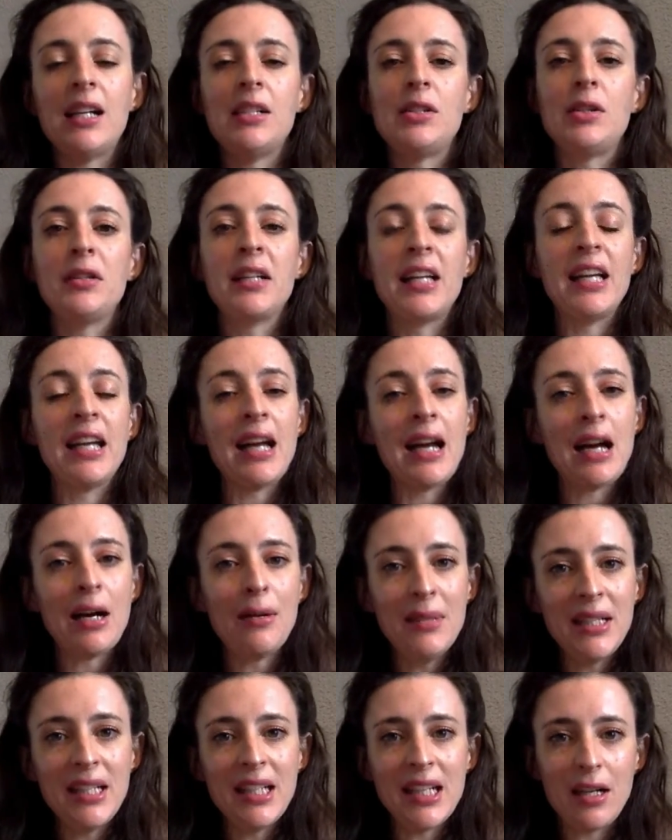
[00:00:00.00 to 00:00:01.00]
I don't care
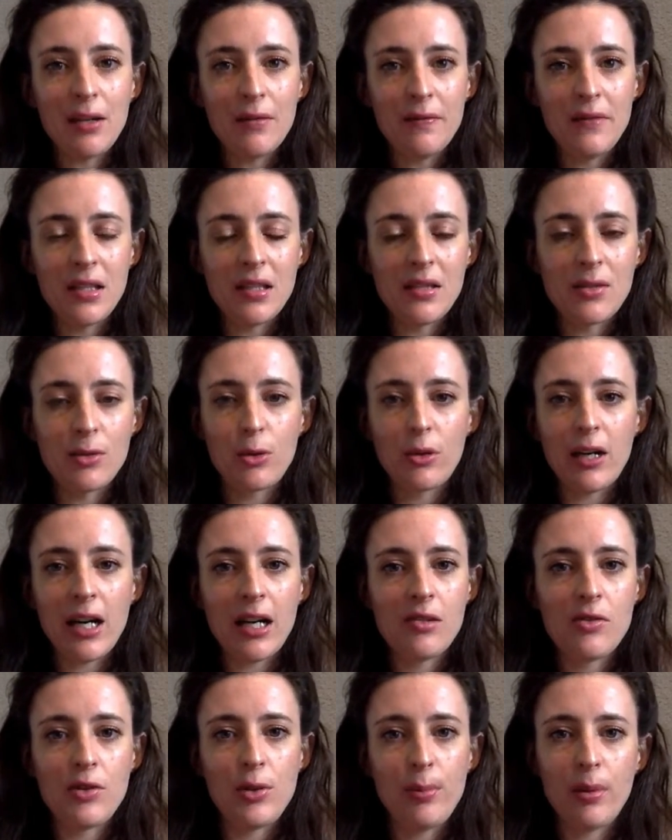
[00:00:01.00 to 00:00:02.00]
how many outfits or
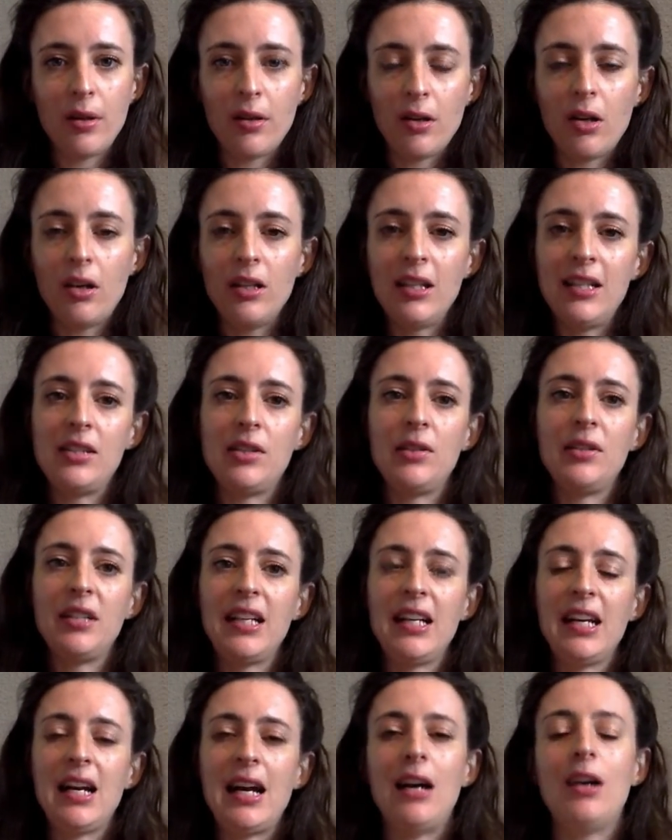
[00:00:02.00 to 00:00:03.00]
crowns you put on. I don't
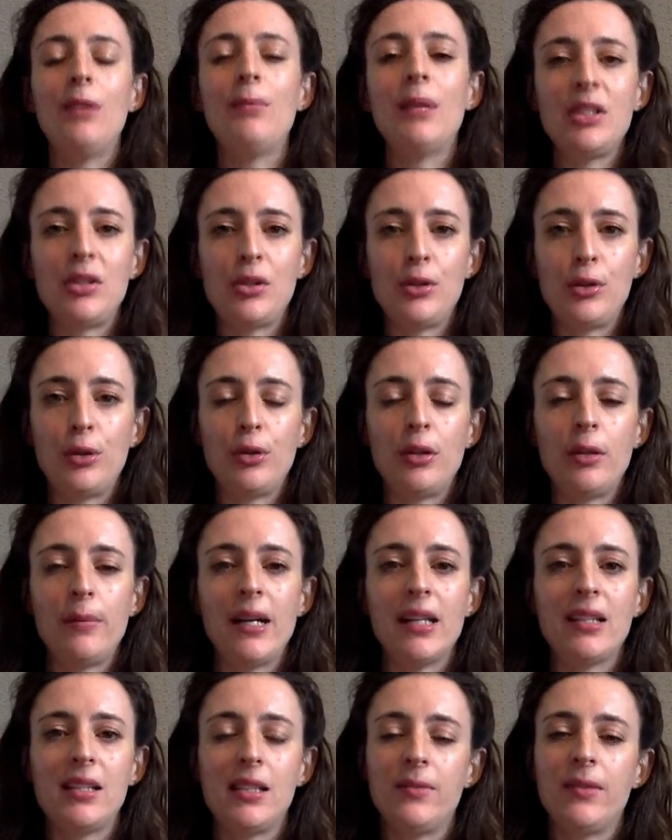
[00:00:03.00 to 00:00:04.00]
care how much you talk
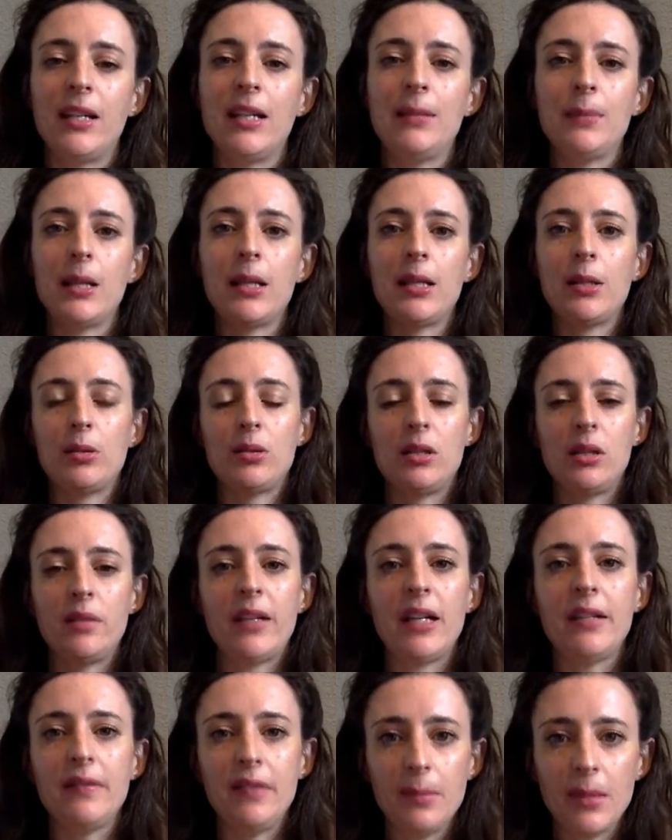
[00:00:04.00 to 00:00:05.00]
about the divine mother or the
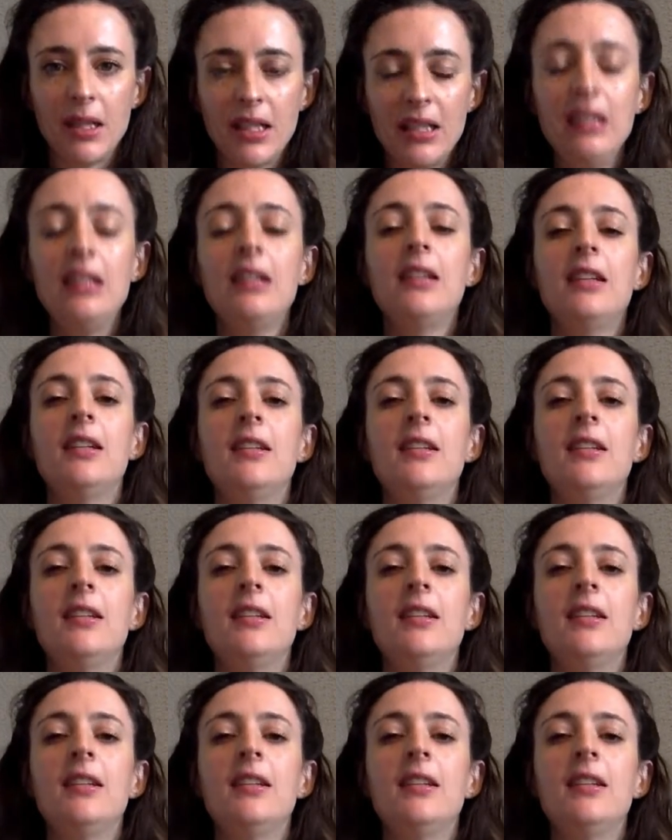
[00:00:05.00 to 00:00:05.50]
divine feminine.